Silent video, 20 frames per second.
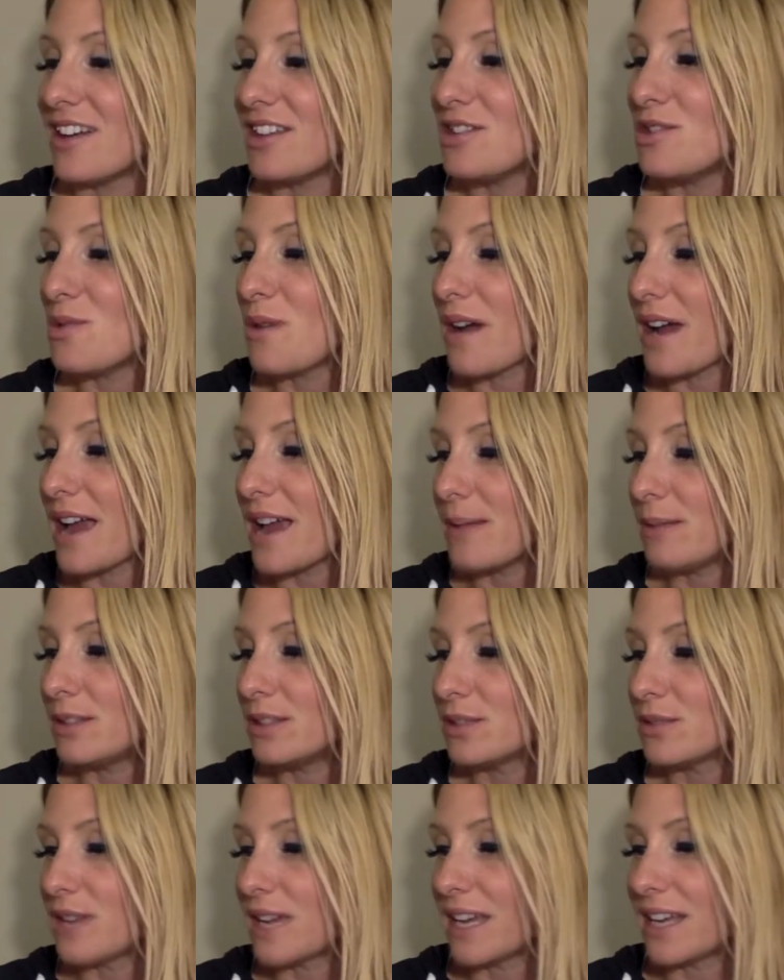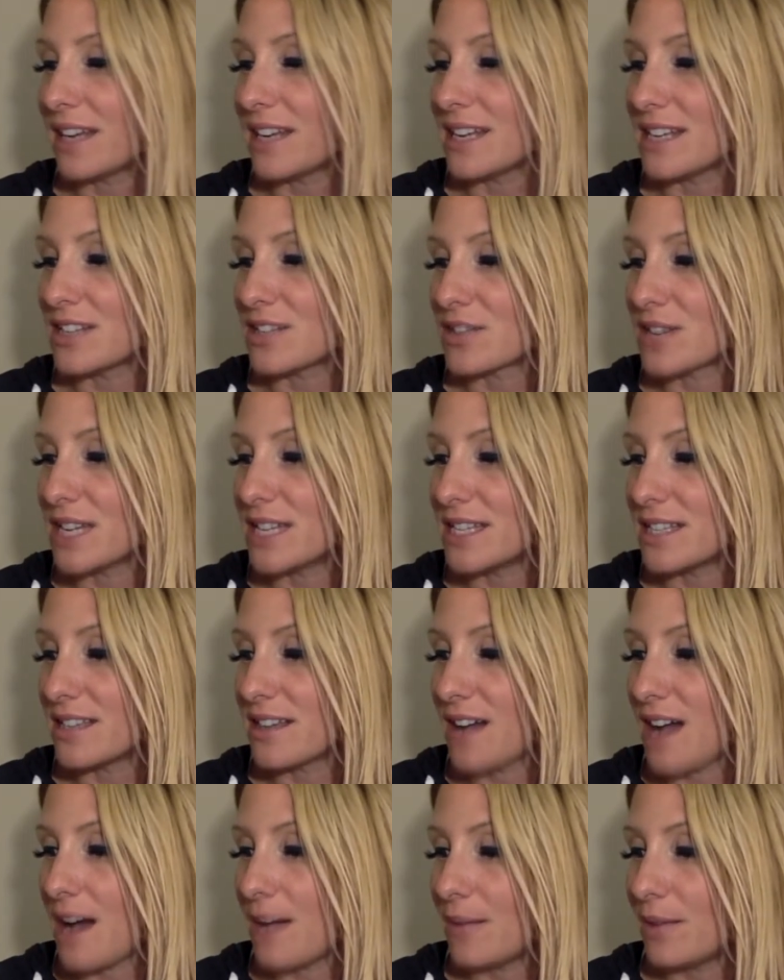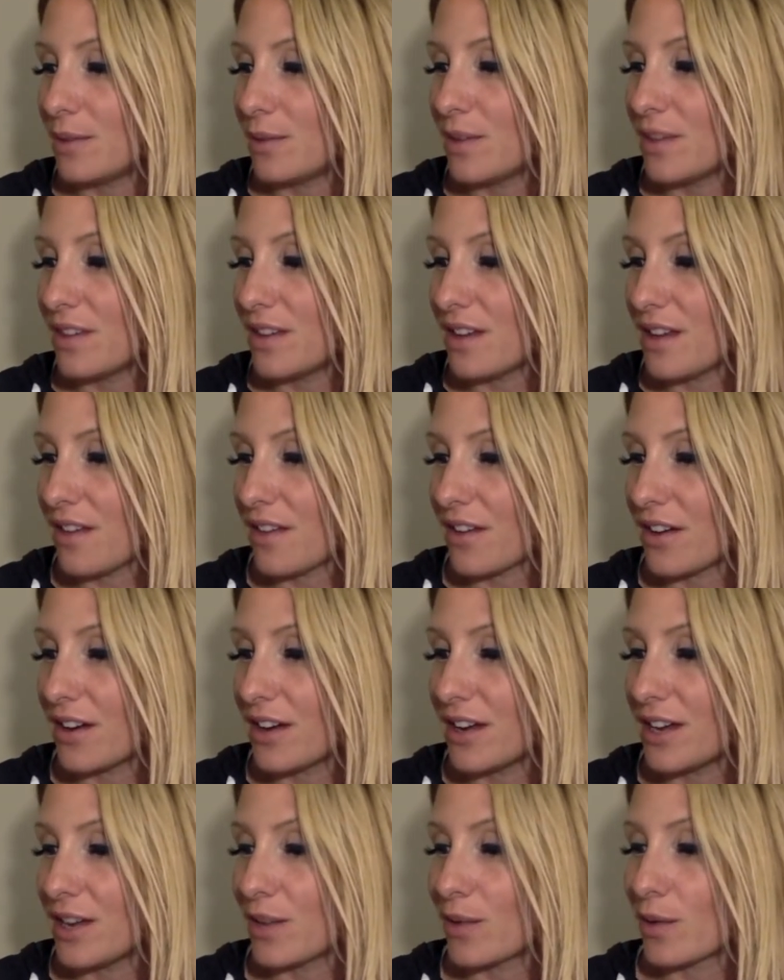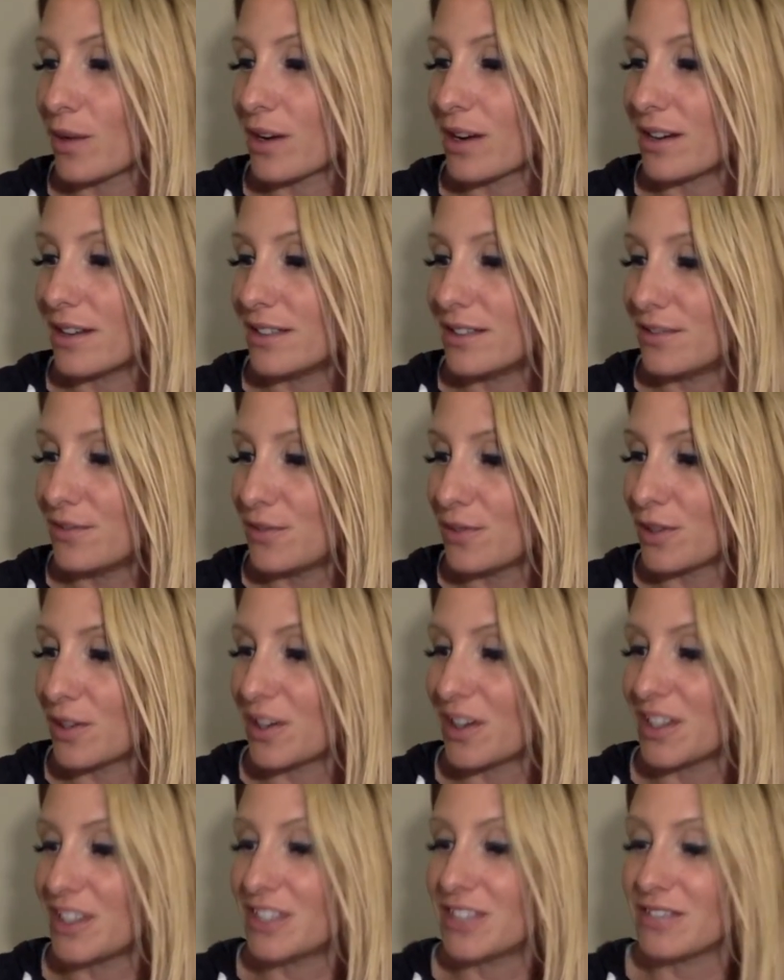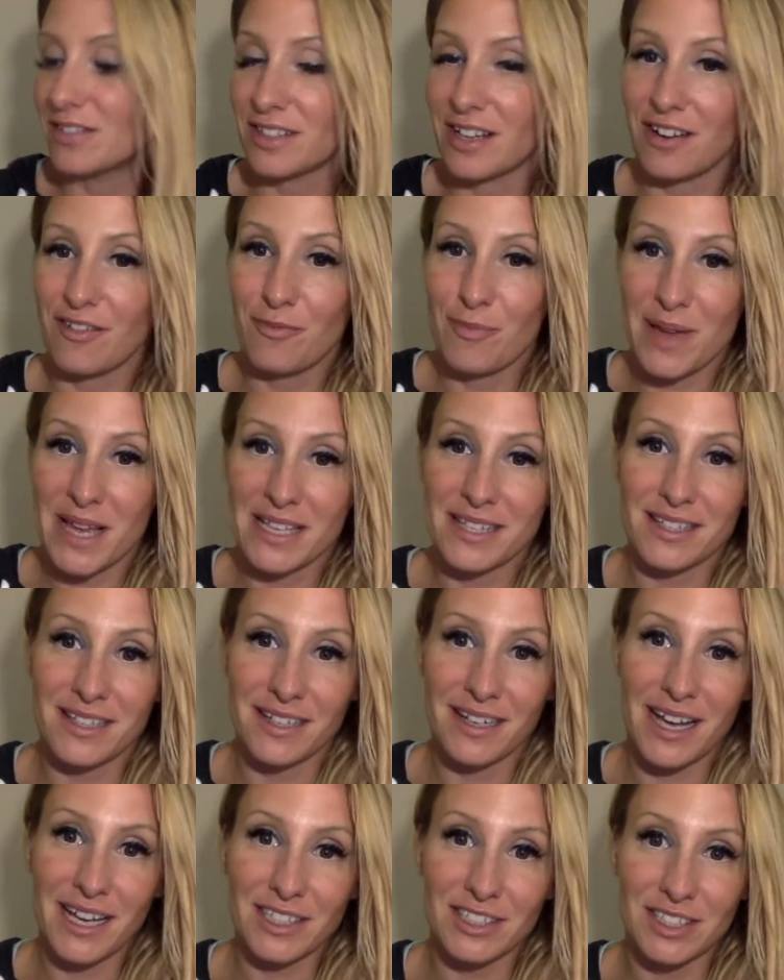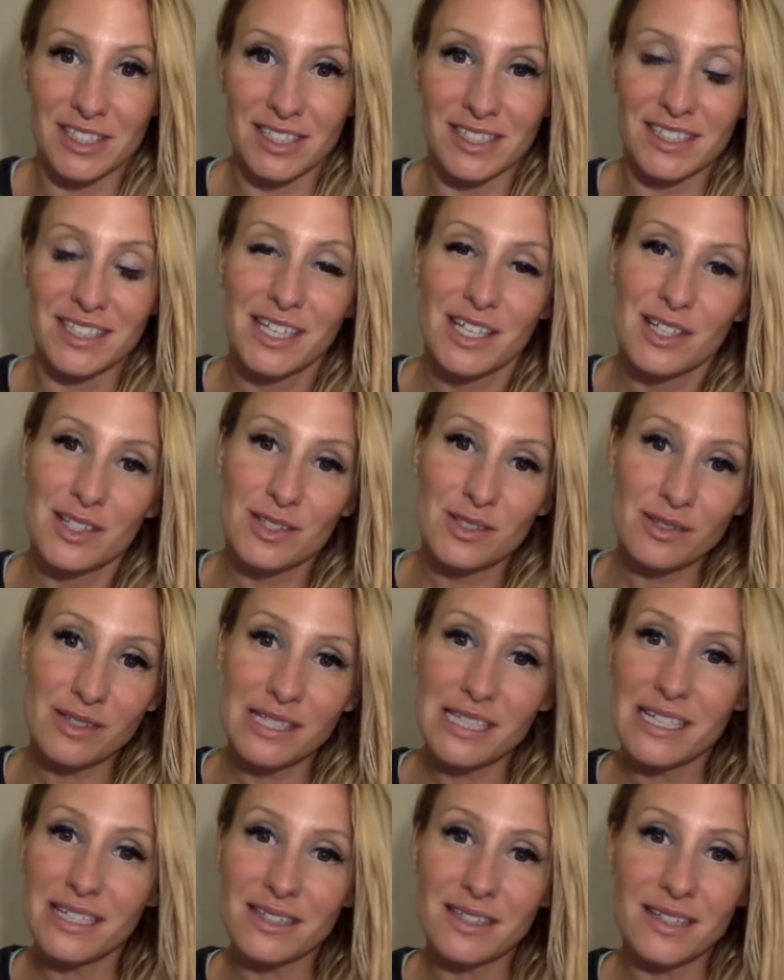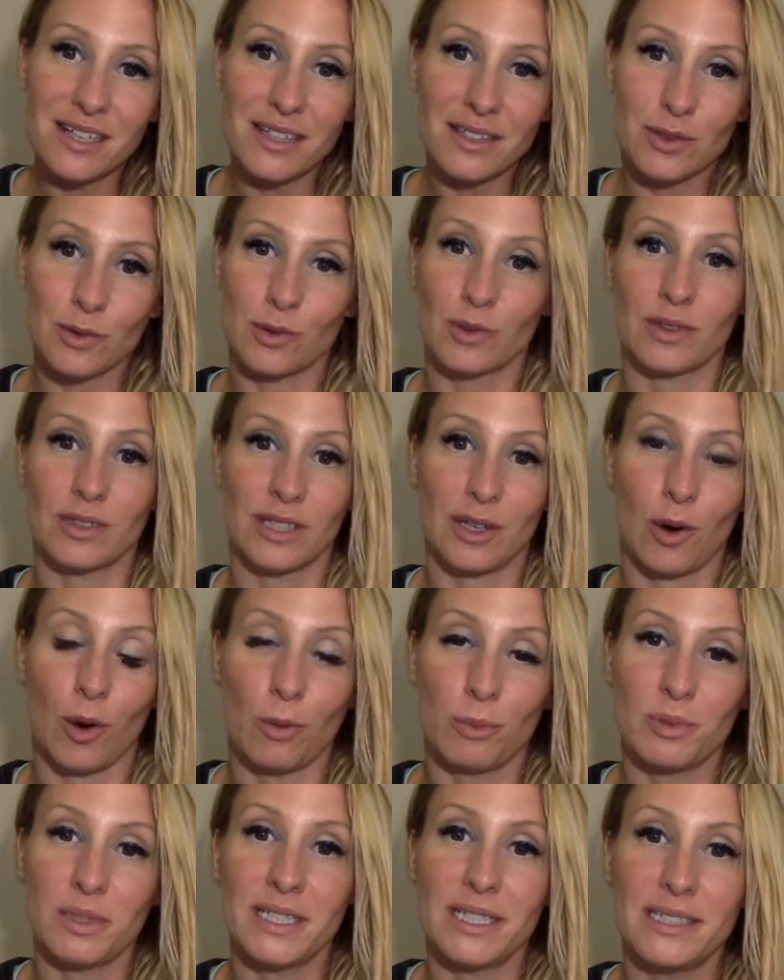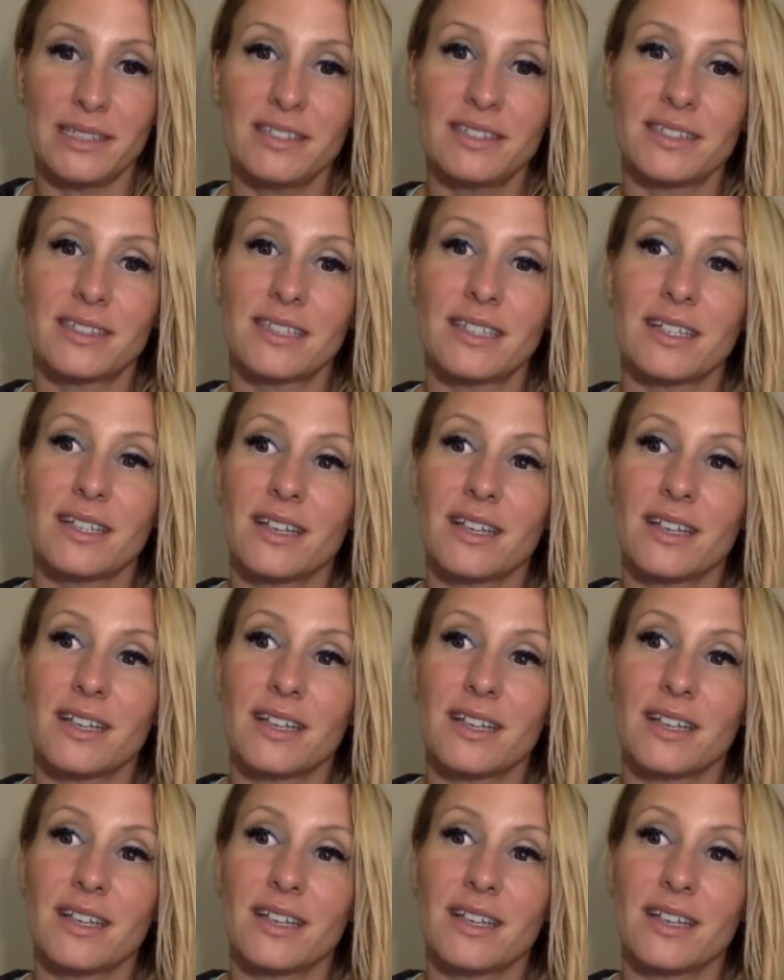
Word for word: You are able to recognize traits in common with another in order to forge love based connections. So, see, it's not totally hopeless.